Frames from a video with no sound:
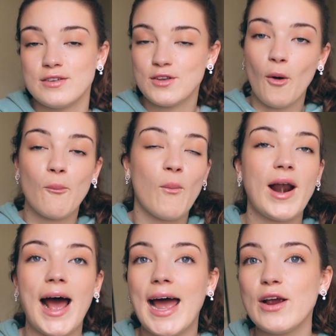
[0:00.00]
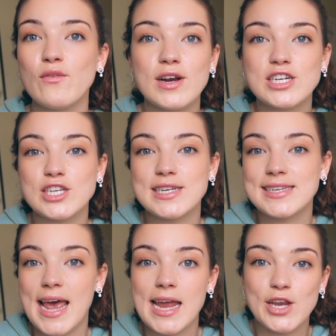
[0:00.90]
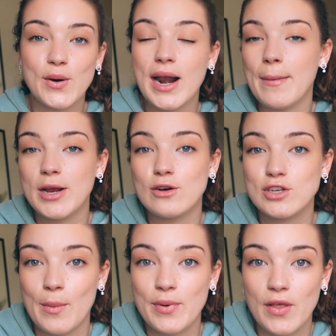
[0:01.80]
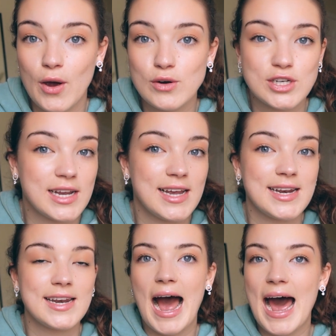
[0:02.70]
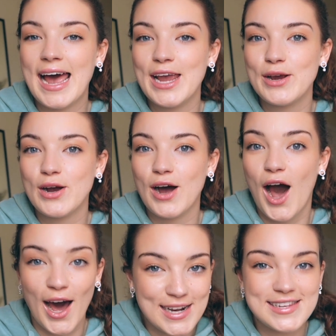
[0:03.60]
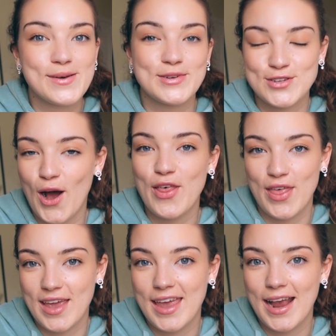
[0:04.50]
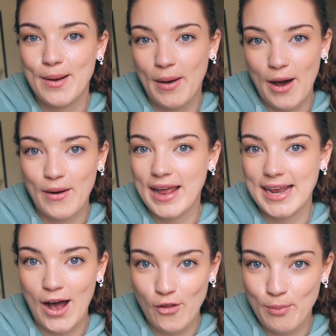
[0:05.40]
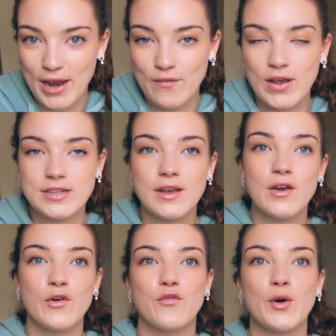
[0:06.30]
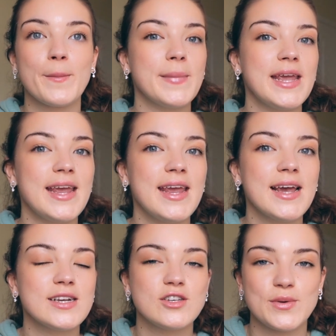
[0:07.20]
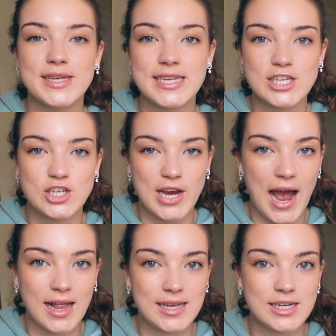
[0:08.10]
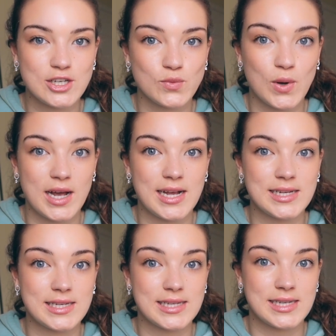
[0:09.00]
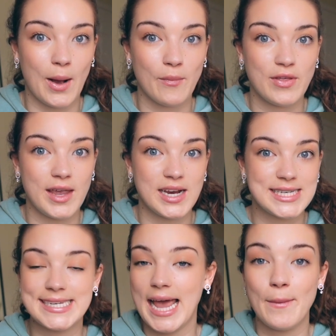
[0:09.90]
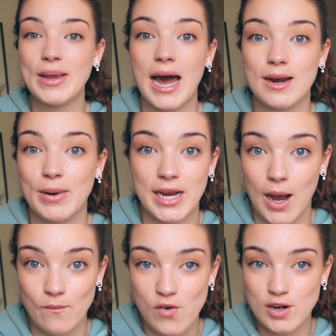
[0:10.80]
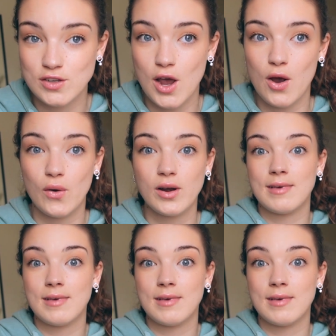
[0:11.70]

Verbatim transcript: So when I originally said, you know what, I'm gonna go jump in the ocean, I honestly was not thinking about any health benefits. For me, doing this challenge was something to get me out of my comfort zone.